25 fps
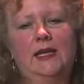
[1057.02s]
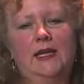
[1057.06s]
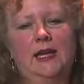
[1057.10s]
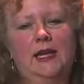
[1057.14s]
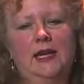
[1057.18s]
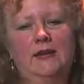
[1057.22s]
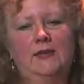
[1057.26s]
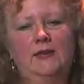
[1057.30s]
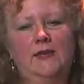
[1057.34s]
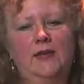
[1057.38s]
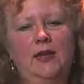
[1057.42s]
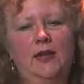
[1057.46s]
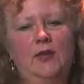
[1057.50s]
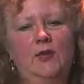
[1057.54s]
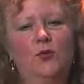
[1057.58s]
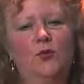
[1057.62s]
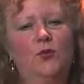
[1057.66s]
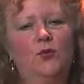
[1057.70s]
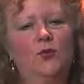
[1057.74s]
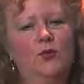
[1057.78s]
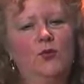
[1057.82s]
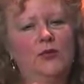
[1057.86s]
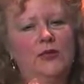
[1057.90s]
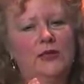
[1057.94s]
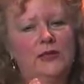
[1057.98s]
And they
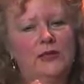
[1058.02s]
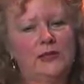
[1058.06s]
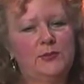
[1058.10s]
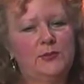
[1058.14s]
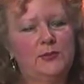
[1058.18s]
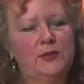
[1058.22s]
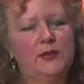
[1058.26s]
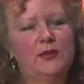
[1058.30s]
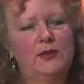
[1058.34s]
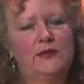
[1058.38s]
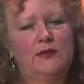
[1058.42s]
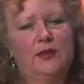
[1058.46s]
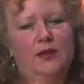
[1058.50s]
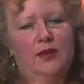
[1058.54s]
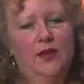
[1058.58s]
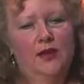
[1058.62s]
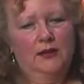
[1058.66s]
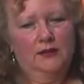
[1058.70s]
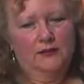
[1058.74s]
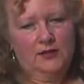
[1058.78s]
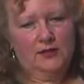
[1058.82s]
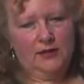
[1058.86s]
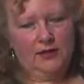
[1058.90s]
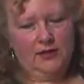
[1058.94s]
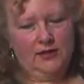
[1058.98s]
really spend a lot
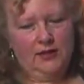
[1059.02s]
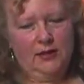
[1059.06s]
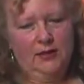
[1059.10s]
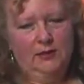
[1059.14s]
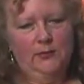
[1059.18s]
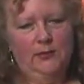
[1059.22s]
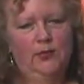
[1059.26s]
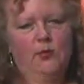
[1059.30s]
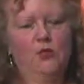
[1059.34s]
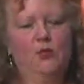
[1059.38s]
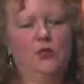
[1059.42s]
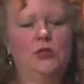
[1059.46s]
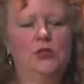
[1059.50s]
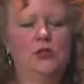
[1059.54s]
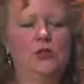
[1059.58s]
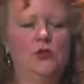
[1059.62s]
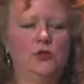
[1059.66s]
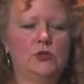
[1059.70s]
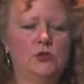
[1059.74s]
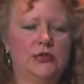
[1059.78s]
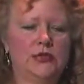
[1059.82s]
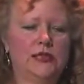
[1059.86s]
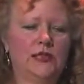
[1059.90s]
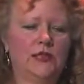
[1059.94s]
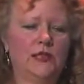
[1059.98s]
of time
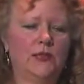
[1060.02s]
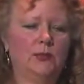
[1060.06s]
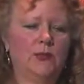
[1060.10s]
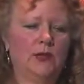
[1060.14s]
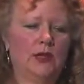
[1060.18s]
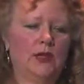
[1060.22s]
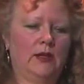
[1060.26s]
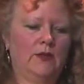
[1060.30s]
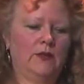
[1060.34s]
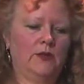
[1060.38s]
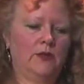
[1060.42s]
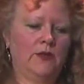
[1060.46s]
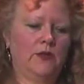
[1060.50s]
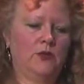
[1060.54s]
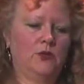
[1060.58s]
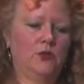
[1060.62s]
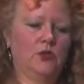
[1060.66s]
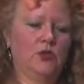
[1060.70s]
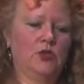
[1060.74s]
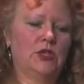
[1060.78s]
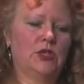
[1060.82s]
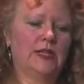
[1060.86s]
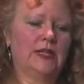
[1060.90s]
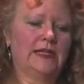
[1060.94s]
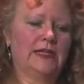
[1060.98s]
reducing the amount of
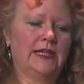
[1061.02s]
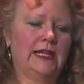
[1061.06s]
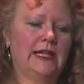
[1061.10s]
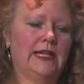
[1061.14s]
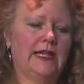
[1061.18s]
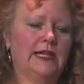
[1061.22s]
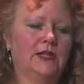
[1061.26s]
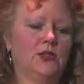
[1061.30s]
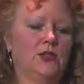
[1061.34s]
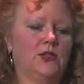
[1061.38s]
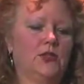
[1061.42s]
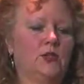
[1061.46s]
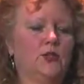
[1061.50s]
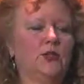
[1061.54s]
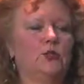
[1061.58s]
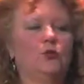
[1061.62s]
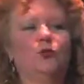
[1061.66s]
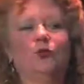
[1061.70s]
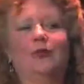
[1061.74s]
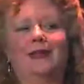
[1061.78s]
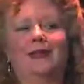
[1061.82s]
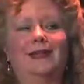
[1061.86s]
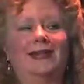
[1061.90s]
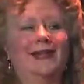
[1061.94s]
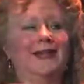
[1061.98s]
energy it takes
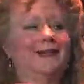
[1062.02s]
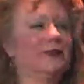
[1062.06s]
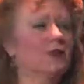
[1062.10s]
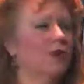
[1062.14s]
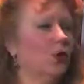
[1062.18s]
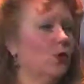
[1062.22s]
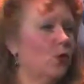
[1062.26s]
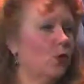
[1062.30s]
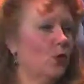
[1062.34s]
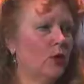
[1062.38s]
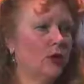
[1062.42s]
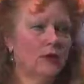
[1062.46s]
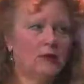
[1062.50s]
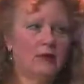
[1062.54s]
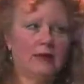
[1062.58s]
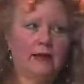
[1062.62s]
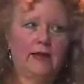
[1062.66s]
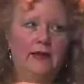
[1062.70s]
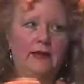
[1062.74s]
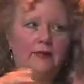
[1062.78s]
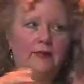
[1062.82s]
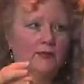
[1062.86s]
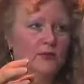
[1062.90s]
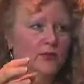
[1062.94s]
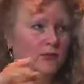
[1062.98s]
to get the oil
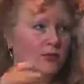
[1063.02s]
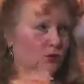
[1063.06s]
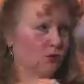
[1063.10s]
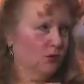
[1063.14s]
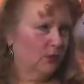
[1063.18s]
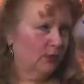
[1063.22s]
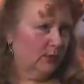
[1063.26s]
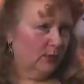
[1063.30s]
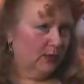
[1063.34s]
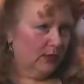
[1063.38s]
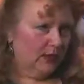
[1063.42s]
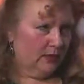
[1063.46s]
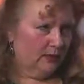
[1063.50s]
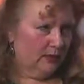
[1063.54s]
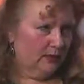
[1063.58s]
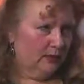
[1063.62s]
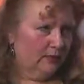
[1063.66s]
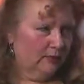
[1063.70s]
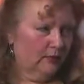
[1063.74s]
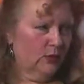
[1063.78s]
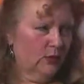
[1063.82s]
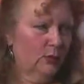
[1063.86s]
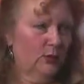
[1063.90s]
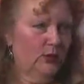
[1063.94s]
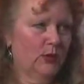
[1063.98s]
out of the soybean
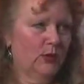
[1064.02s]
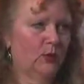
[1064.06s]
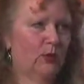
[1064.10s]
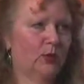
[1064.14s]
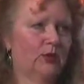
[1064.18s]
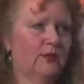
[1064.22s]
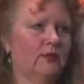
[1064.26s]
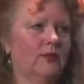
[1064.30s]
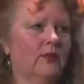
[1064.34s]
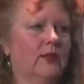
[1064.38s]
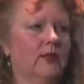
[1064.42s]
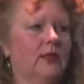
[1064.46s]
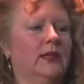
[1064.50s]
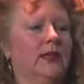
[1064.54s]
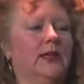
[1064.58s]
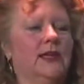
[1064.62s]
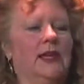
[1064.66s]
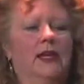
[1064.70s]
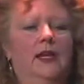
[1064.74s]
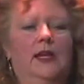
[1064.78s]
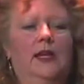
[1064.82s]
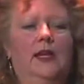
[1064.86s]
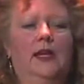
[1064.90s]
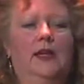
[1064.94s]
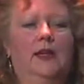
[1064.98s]
would be one thing.
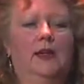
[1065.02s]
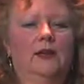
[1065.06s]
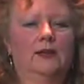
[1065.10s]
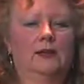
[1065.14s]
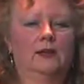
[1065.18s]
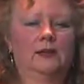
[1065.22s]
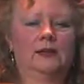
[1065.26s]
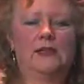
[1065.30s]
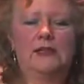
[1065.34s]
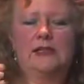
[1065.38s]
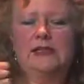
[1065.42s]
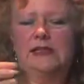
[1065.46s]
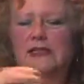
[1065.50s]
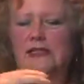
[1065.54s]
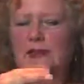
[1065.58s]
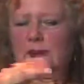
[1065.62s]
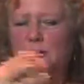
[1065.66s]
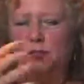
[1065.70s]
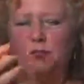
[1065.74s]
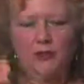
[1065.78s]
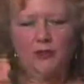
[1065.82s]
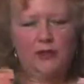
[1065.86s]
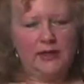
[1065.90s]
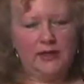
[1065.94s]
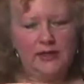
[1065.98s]
To
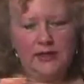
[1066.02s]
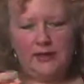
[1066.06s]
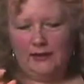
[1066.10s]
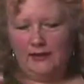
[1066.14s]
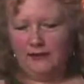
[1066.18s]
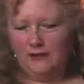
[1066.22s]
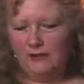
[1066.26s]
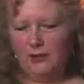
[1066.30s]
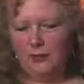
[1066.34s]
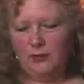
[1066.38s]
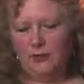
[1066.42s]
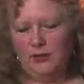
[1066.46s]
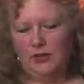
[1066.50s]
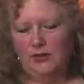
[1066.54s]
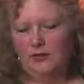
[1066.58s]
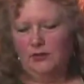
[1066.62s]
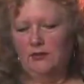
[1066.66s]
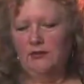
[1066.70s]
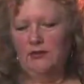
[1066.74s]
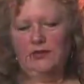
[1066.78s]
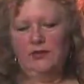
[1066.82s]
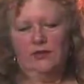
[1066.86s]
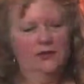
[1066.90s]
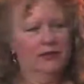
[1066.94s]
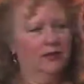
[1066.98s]
separate out the
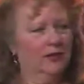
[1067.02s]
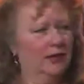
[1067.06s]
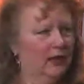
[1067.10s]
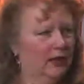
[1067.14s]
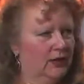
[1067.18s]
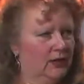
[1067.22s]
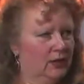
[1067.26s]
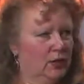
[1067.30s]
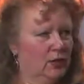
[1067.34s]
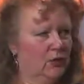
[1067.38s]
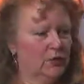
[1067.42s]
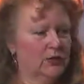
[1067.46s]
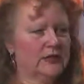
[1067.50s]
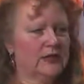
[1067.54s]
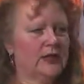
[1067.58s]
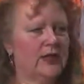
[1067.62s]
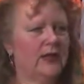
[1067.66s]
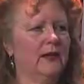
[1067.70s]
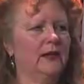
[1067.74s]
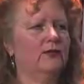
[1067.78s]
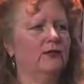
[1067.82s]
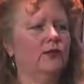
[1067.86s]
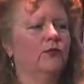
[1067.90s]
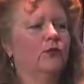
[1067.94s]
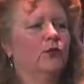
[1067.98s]
meal and use
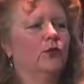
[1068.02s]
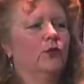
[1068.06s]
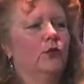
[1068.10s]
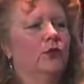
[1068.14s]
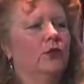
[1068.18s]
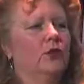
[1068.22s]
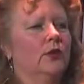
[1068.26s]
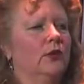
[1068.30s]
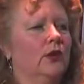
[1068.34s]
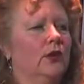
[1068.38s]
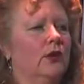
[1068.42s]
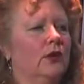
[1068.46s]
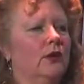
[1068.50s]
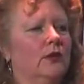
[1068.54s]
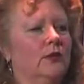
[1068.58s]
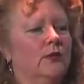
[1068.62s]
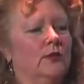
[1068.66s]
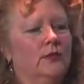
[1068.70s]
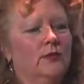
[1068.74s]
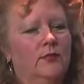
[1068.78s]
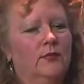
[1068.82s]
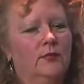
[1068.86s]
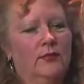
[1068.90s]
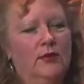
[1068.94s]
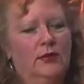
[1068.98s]
that for
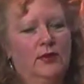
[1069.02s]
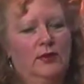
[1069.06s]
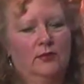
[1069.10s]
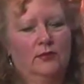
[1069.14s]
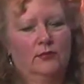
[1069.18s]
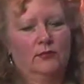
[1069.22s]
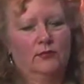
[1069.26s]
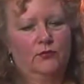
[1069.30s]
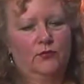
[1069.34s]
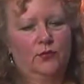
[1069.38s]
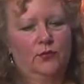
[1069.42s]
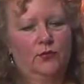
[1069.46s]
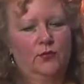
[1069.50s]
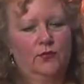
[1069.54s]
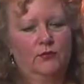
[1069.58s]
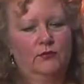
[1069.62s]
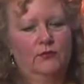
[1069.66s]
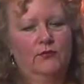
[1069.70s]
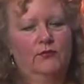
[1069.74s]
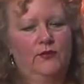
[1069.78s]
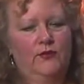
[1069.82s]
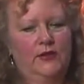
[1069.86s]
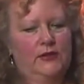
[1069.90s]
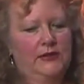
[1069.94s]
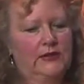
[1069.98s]
for
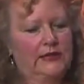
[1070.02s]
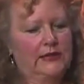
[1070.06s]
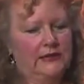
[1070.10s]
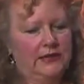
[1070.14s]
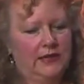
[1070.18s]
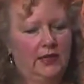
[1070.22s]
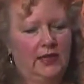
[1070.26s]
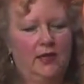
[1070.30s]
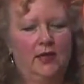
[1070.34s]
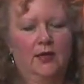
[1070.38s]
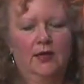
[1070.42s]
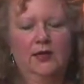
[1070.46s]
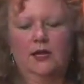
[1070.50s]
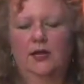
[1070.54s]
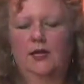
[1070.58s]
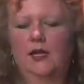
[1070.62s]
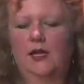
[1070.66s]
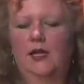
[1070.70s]
the feedstock.